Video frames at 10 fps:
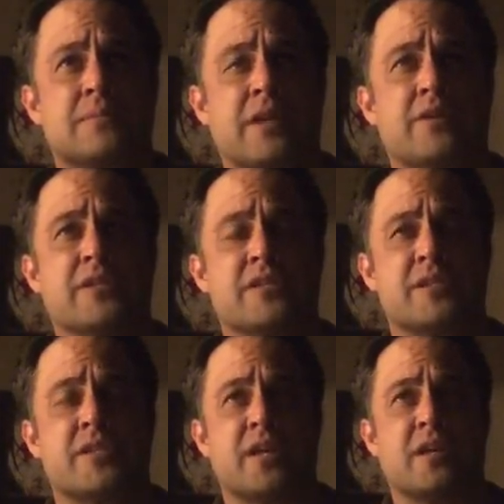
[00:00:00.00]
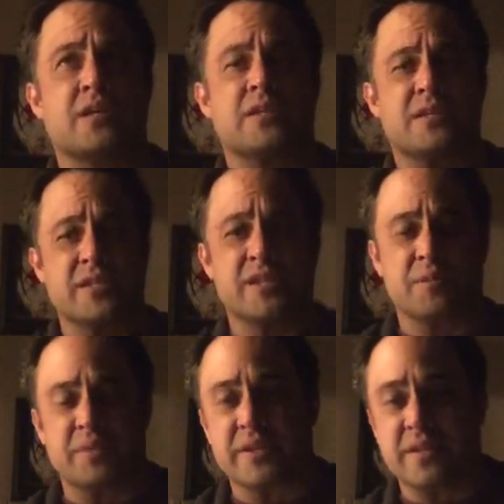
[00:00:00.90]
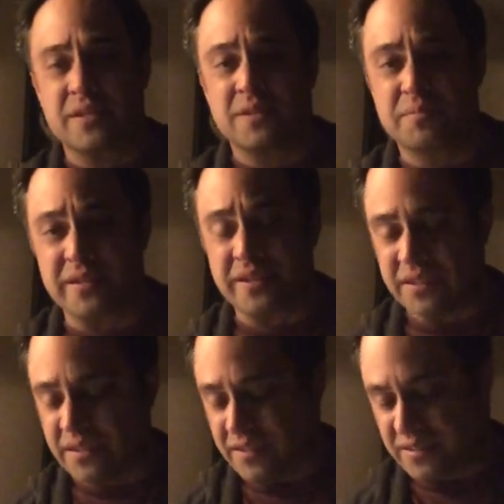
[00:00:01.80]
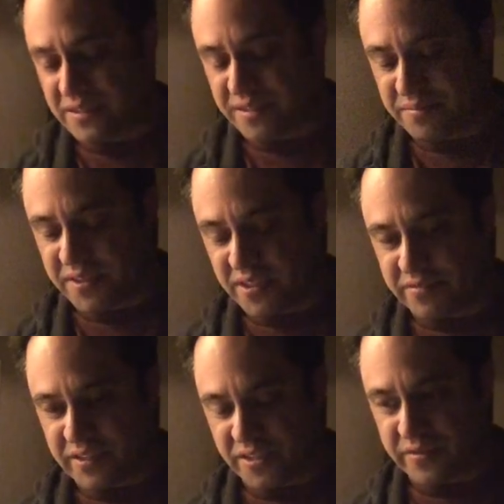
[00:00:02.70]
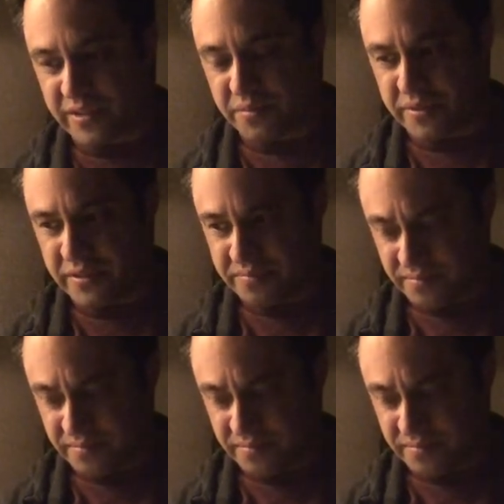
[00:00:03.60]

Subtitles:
know she's in shock. She's trying to play tough nuts over there, but